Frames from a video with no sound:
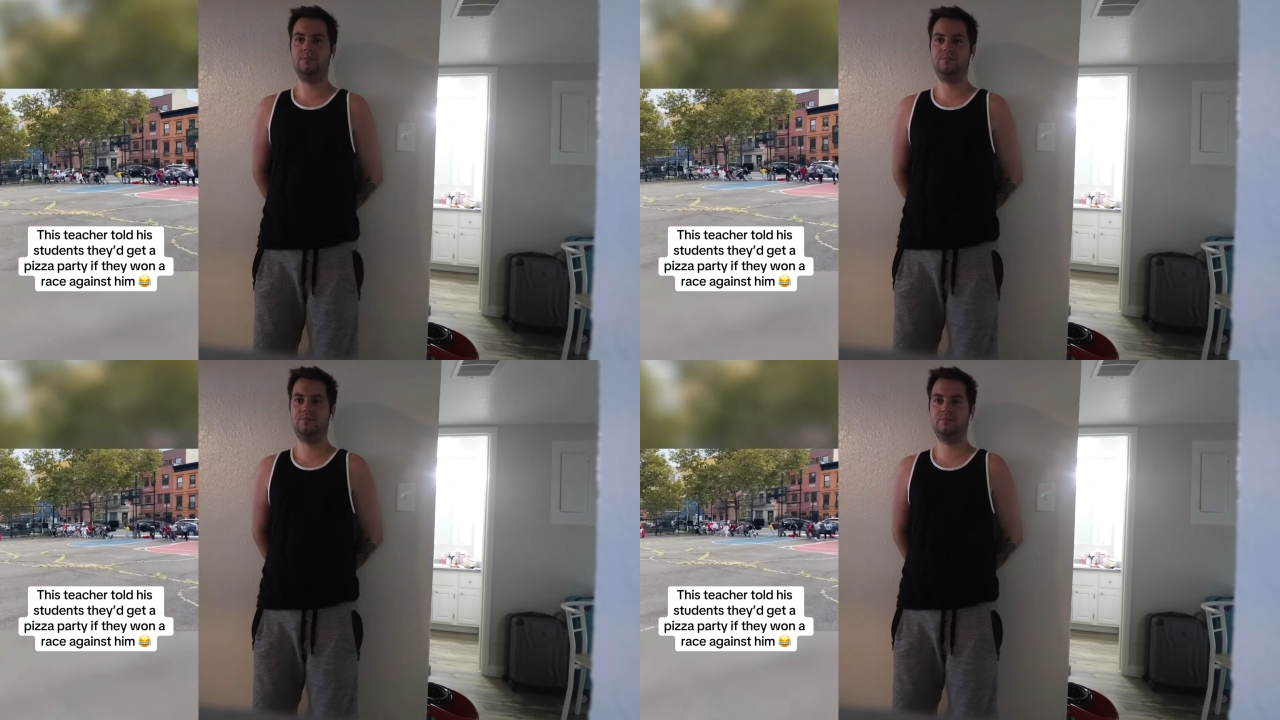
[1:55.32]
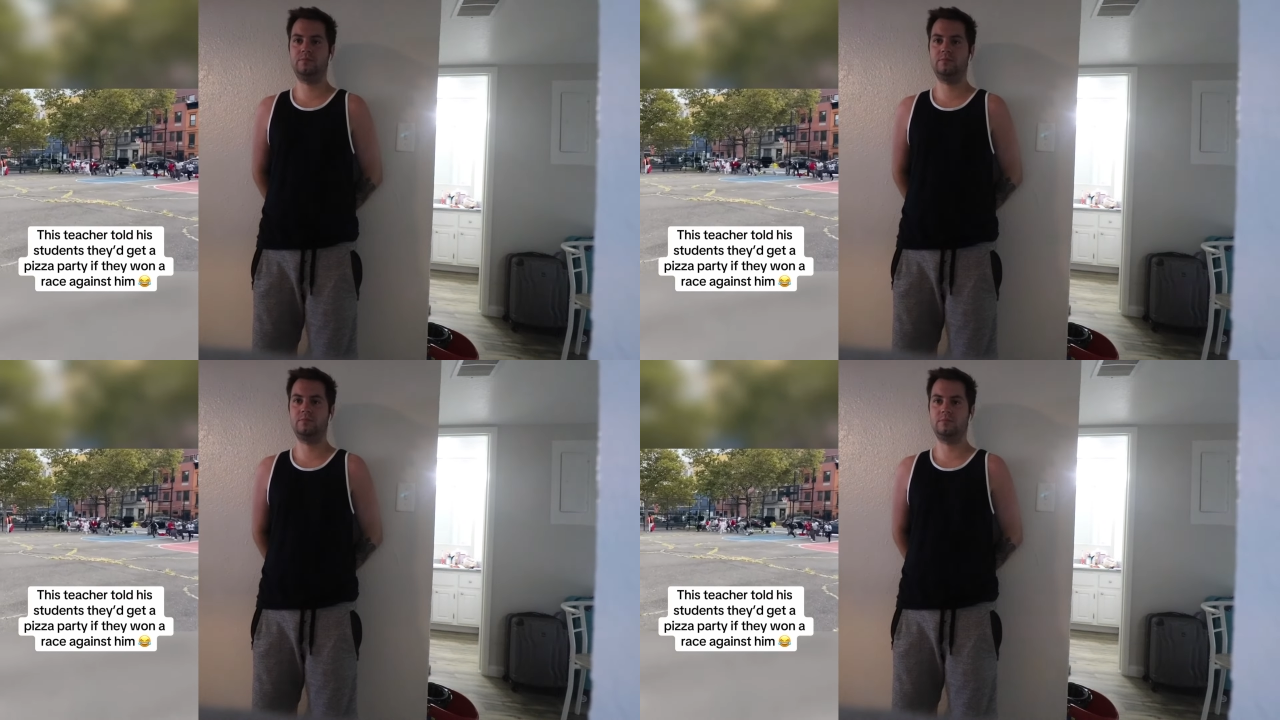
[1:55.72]

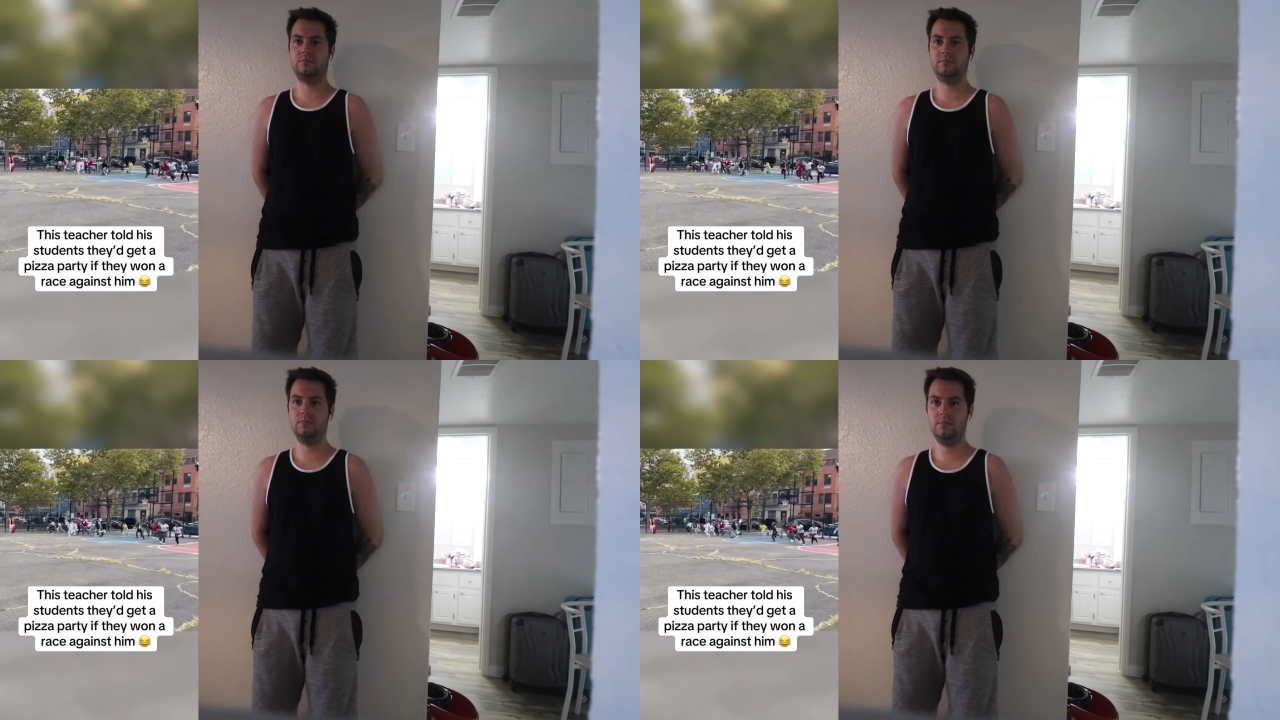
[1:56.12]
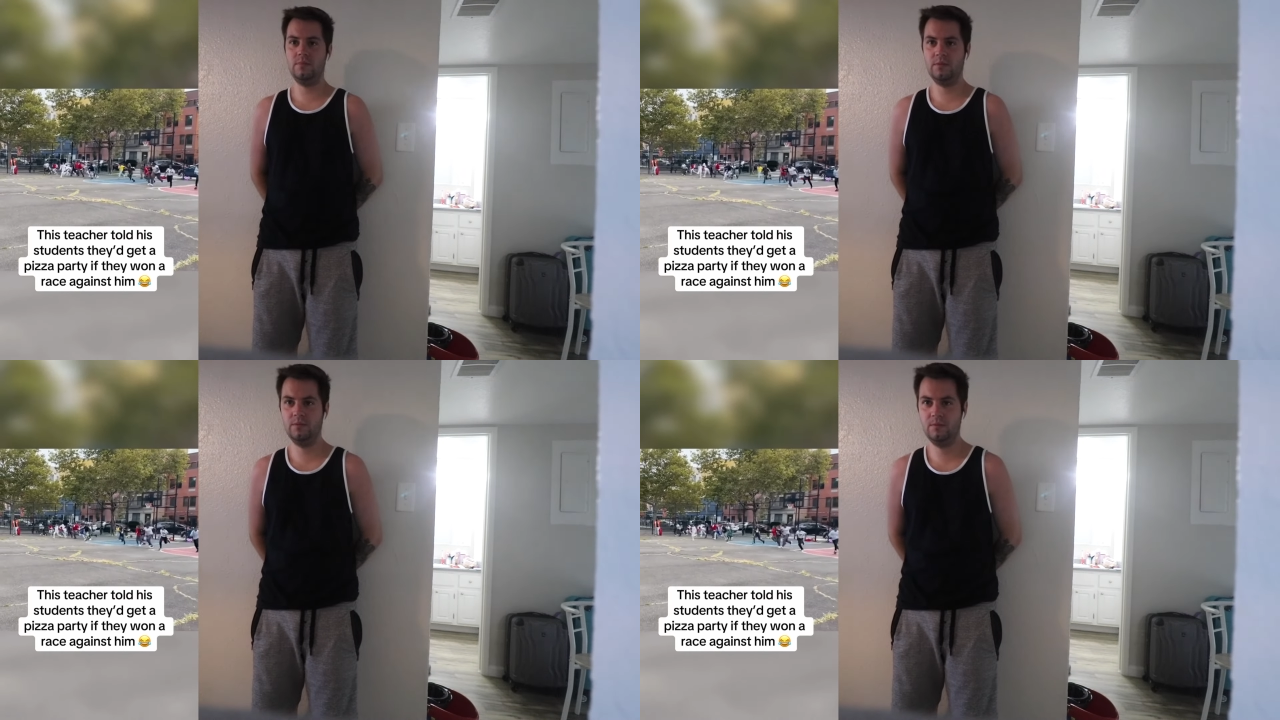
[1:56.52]

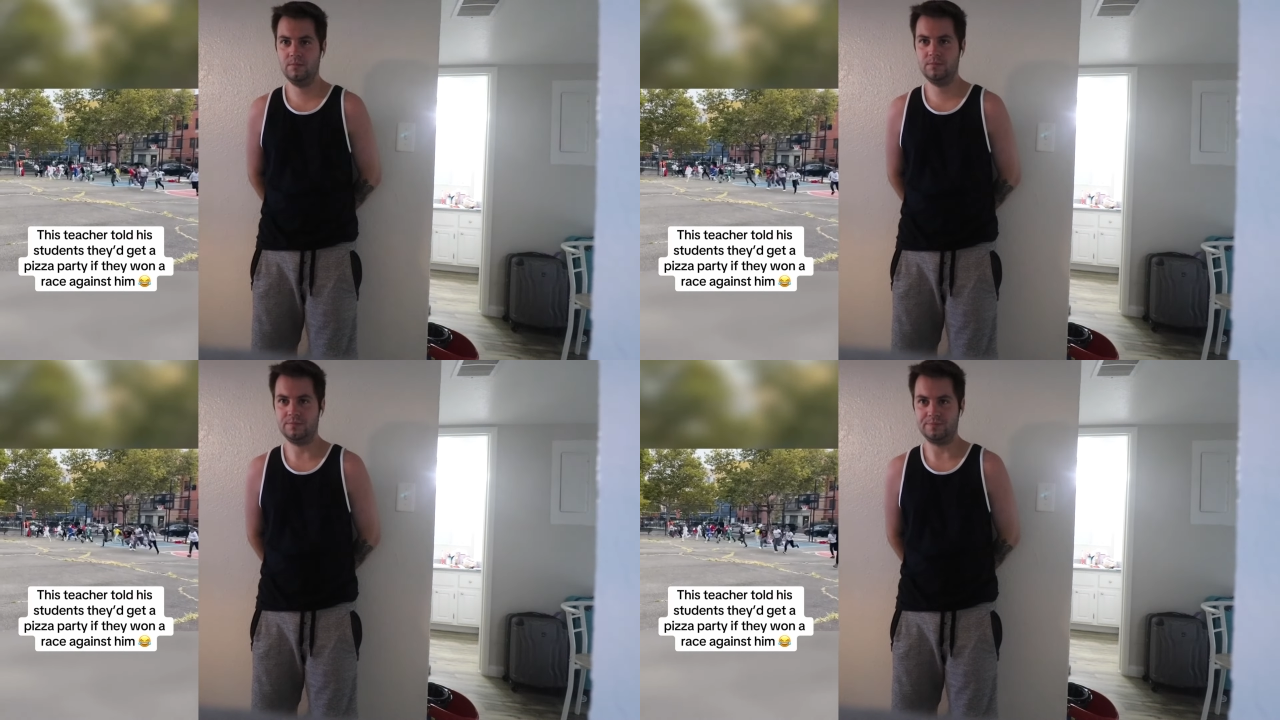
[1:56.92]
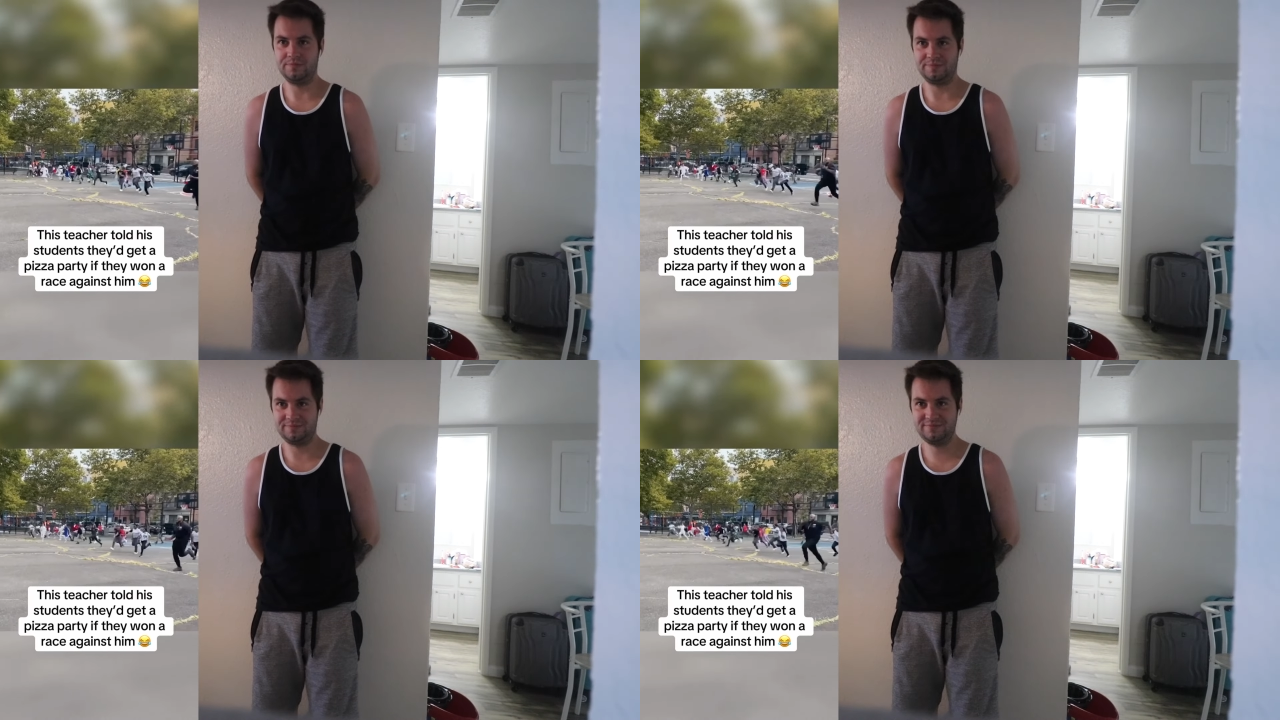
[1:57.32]

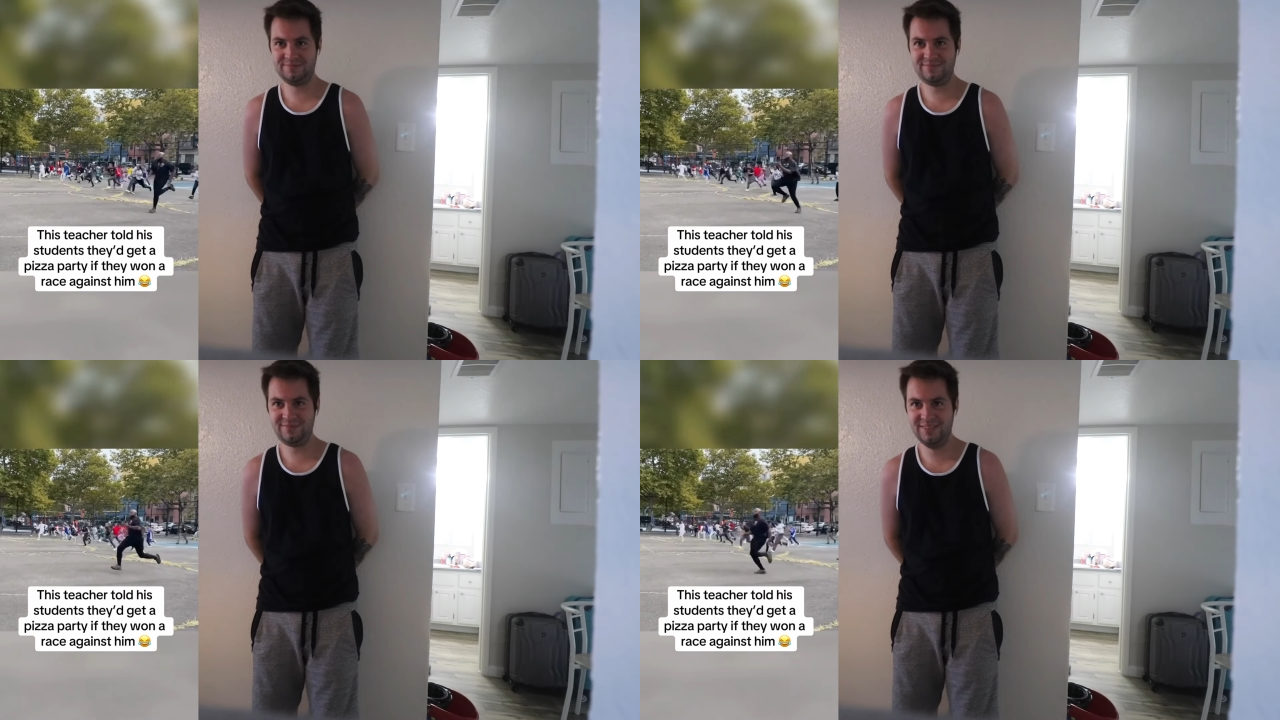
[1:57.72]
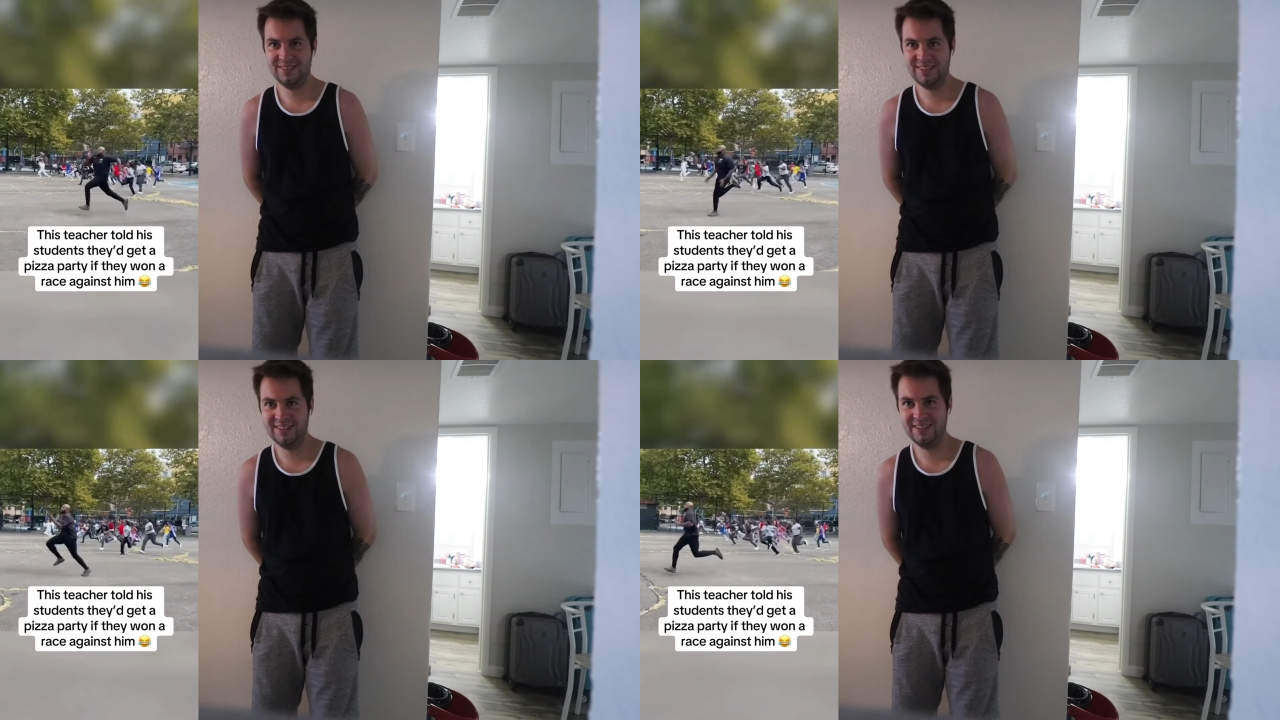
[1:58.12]

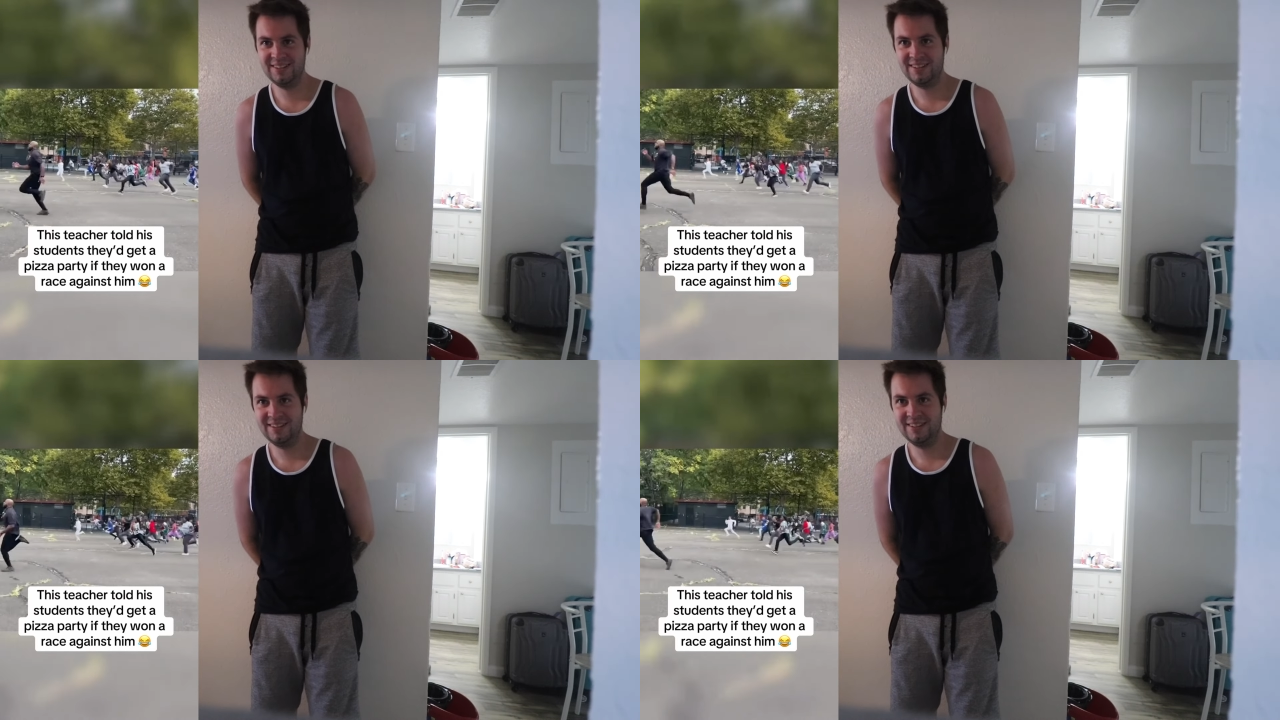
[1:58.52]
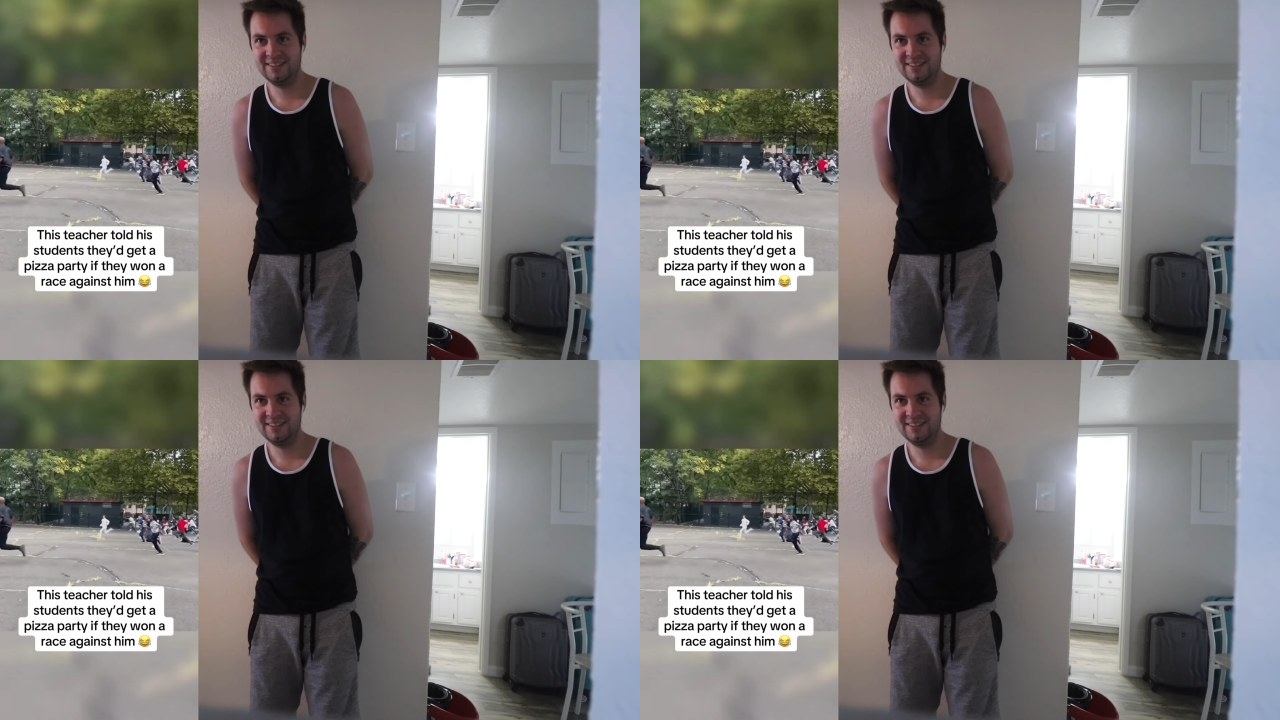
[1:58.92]
(silence)